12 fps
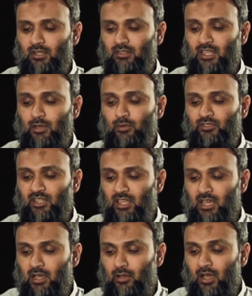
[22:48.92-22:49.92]
They would
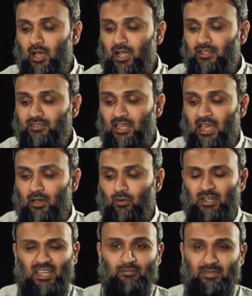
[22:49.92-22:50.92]
say, our eyes
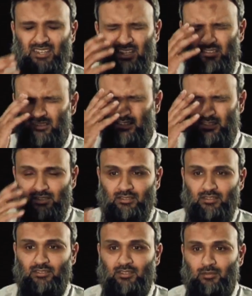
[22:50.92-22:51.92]
only have been dazzled.
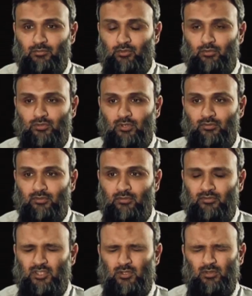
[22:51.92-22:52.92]
This is some sort of
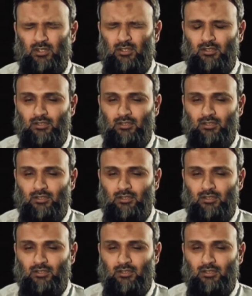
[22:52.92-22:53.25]
visual,